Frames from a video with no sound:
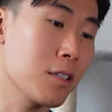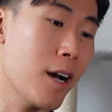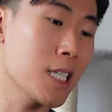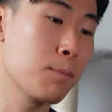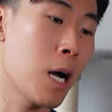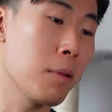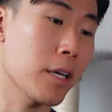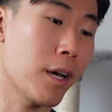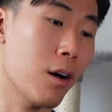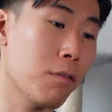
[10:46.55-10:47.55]
class, public
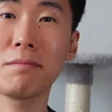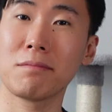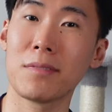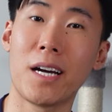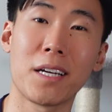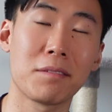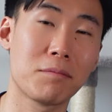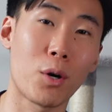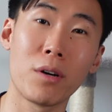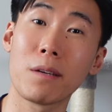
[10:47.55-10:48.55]
health, I
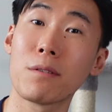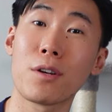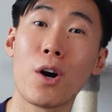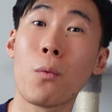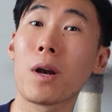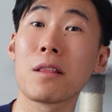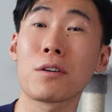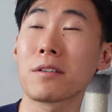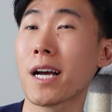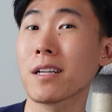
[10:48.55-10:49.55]
don't even know what I
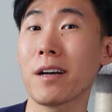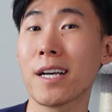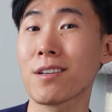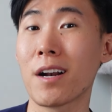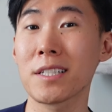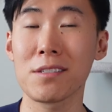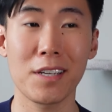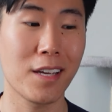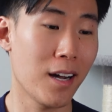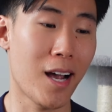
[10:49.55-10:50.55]
learned in that class,
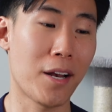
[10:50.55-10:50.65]
honestly.